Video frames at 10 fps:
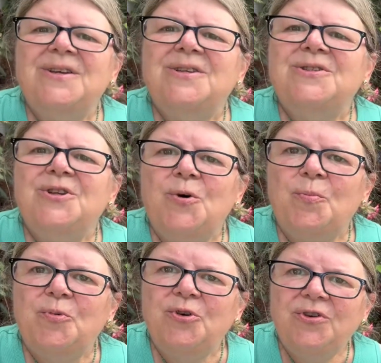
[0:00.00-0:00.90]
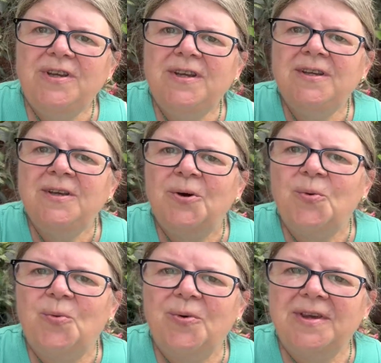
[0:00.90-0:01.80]
So pruning
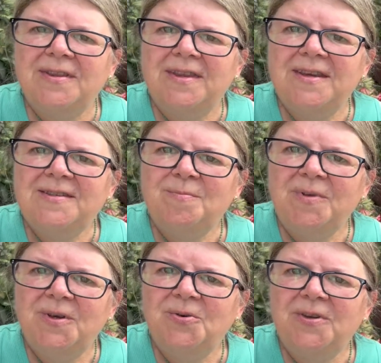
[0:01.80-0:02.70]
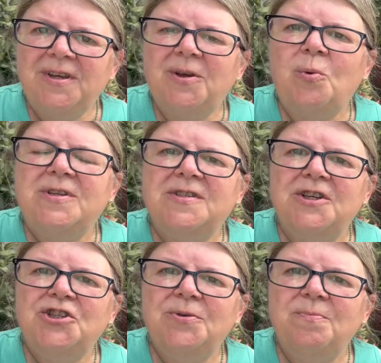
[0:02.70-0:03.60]
with this beauty, it was
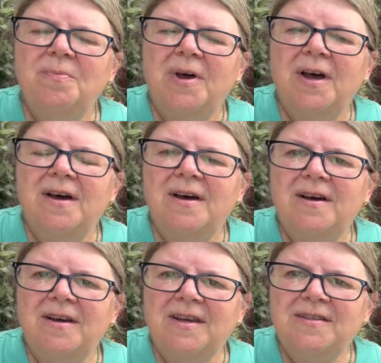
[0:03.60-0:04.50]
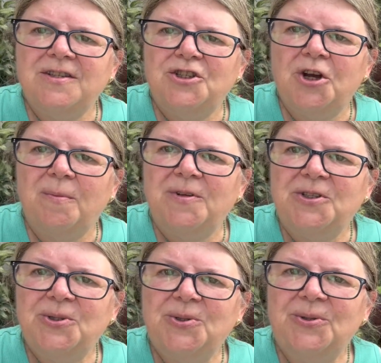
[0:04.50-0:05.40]
such a easy job
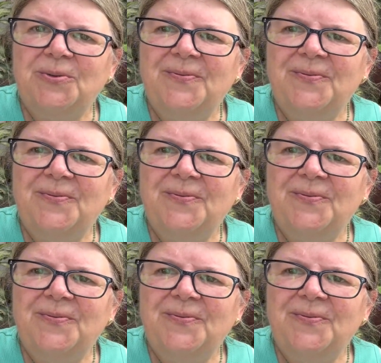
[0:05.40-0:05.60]
to do.